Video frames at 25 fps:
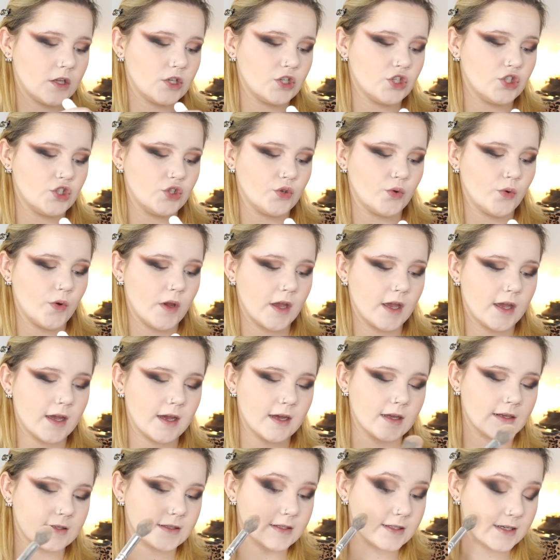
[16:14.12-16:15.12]
doing
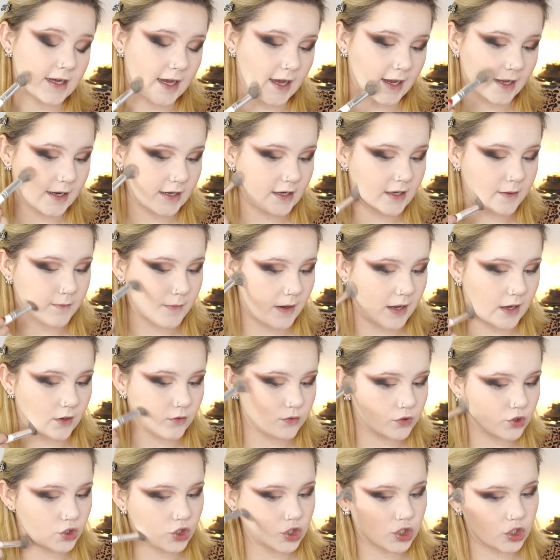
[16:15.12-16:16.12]
a tiny
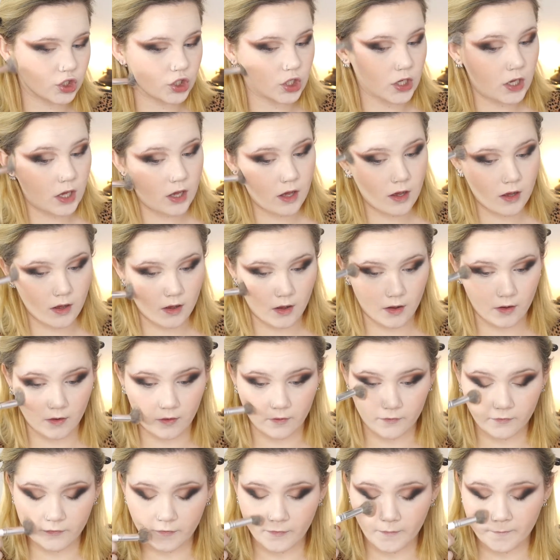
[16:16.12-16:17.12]
amount
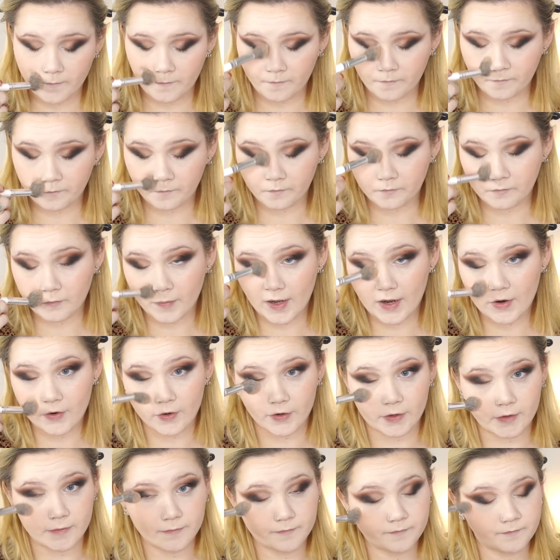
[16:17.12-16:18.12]
of
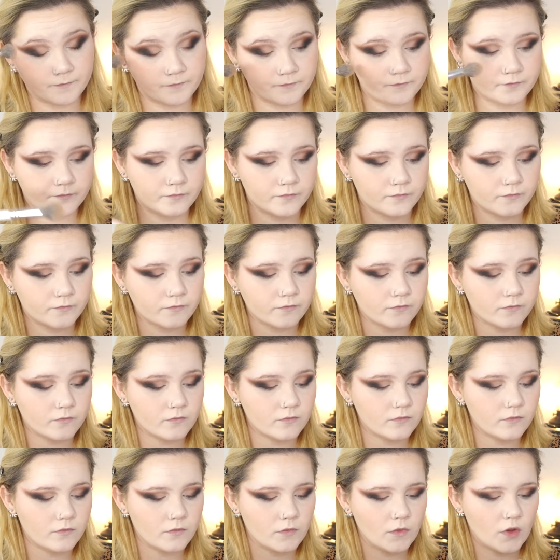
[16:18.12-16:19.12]
powder.
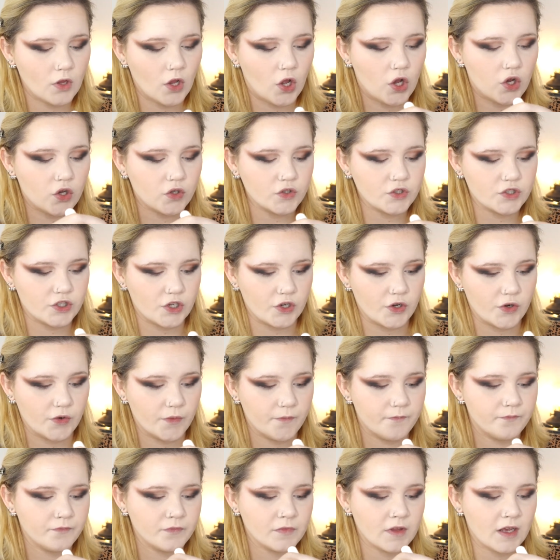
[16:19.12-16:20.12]

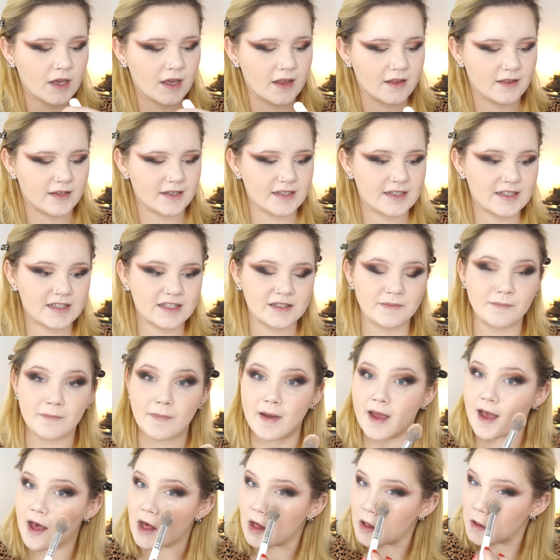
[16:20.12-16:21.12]
Also, the
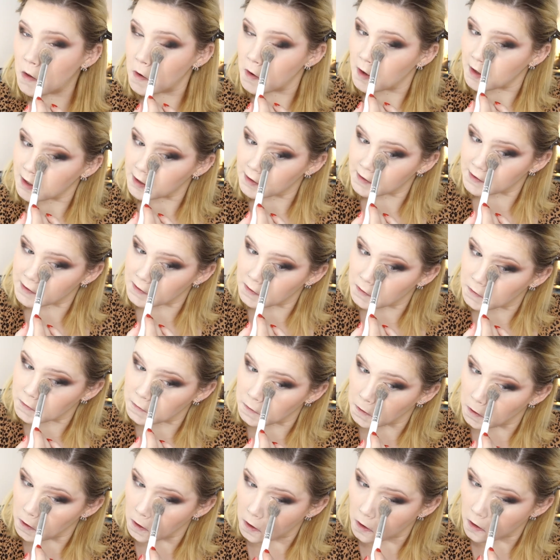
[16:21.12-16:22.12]
smell
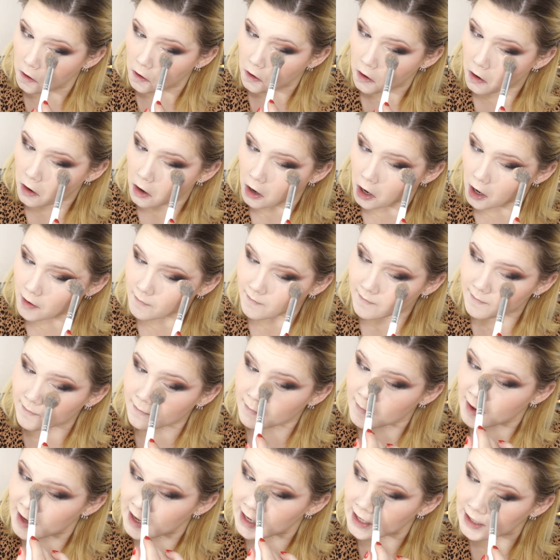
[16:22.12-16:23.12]
is
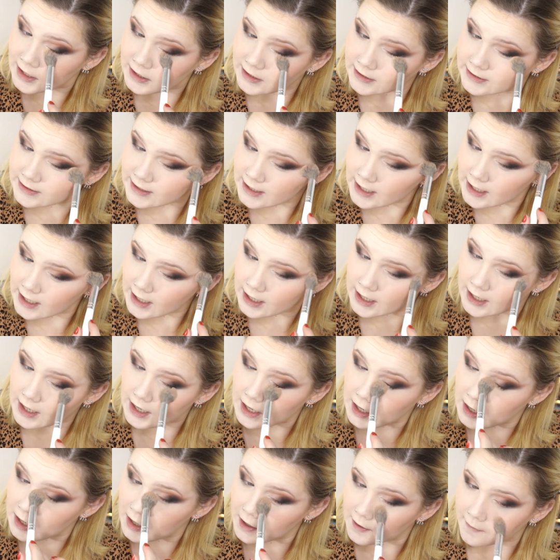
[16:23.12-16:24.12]

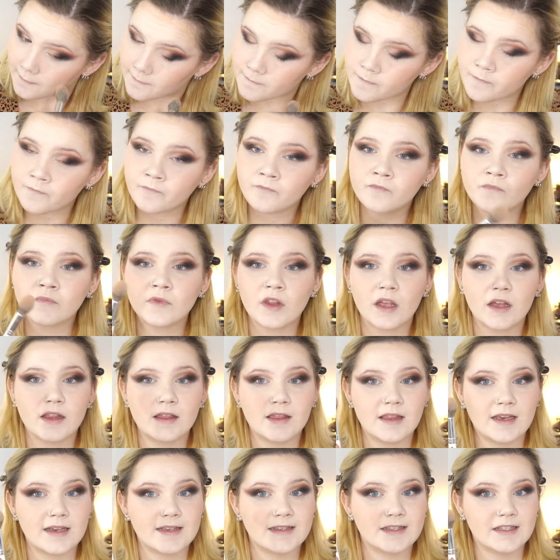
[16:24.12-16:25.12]
amazing.
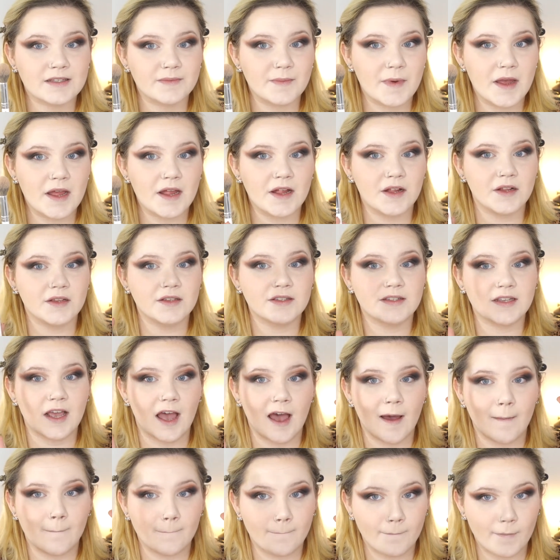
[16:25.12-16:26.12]
This smells
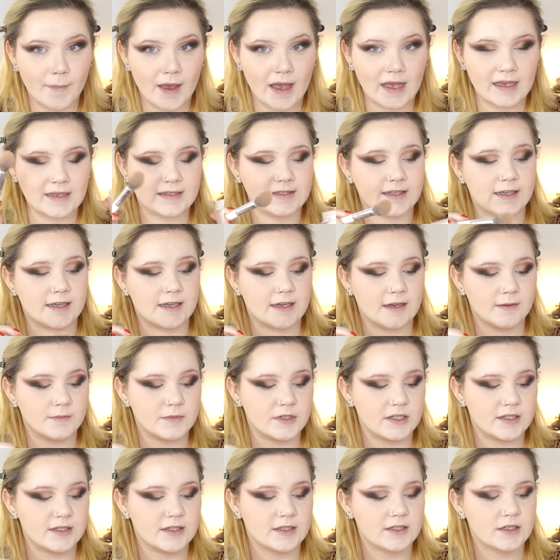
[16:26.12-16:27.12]
amazing. I'm
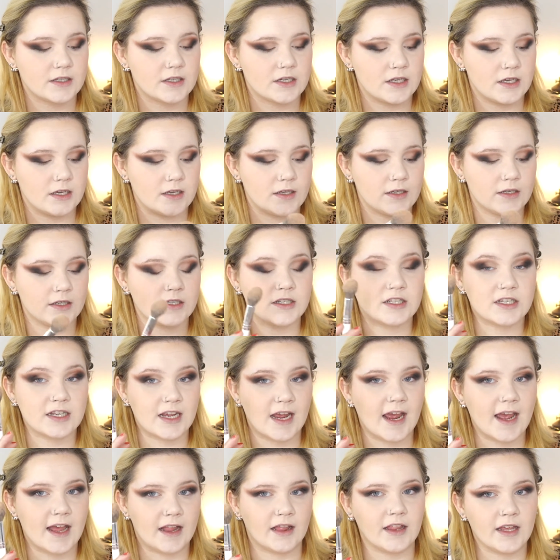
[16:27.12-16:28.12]
just
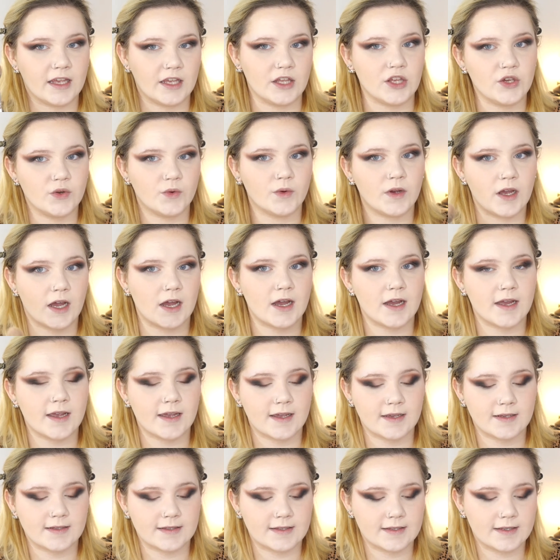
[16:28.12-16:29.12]
telling you
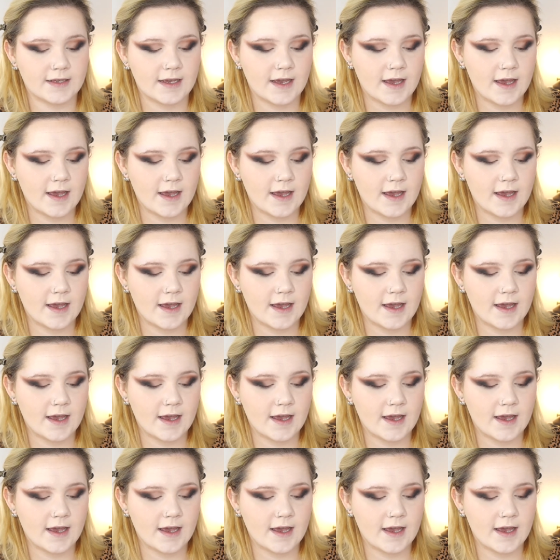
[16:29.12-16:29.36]
guys.